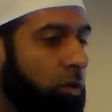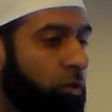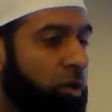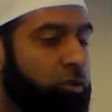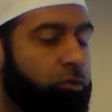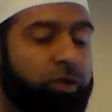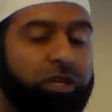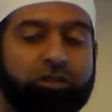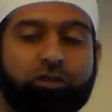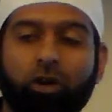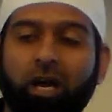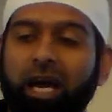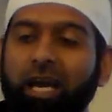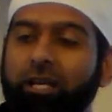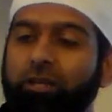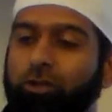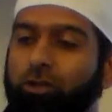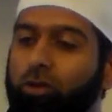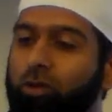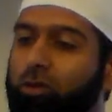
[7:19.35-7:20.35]
which we
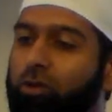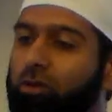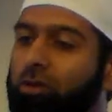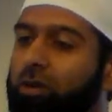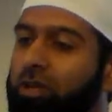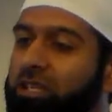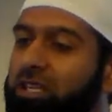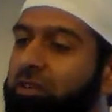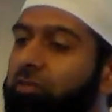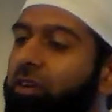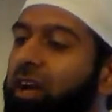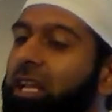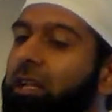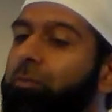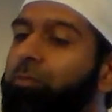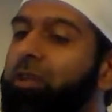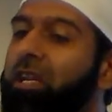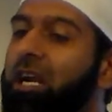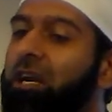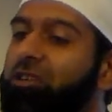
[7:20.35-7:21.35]
try to
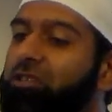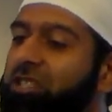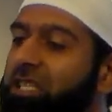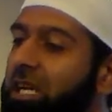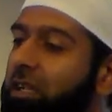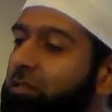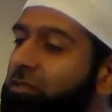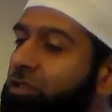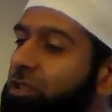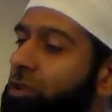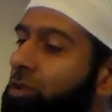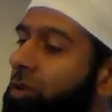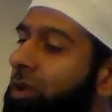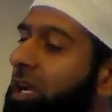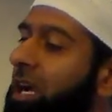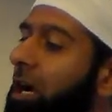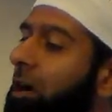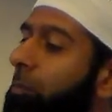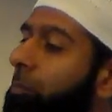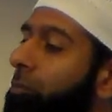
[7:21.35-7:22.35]
develop in ourselves
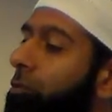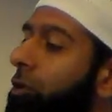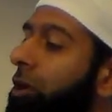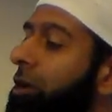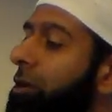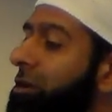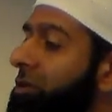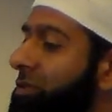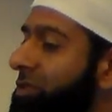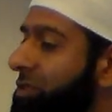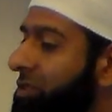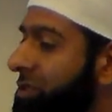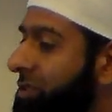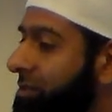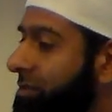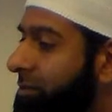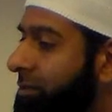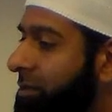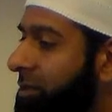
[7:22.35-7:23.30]
during our prayers.